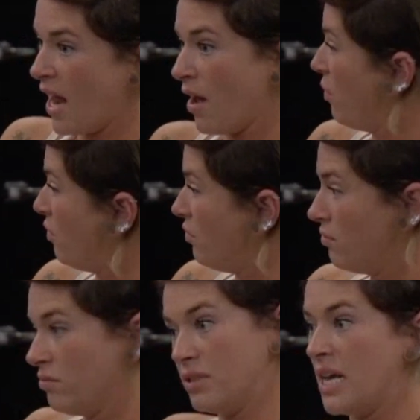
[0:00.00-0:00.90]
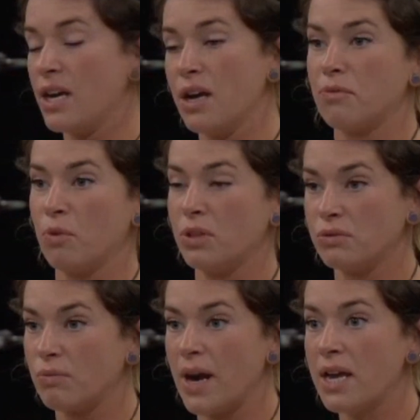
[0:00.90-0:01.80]
will stand up for
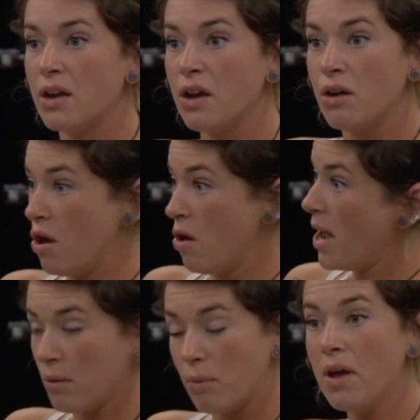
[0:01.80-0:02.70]
what's right no matter what.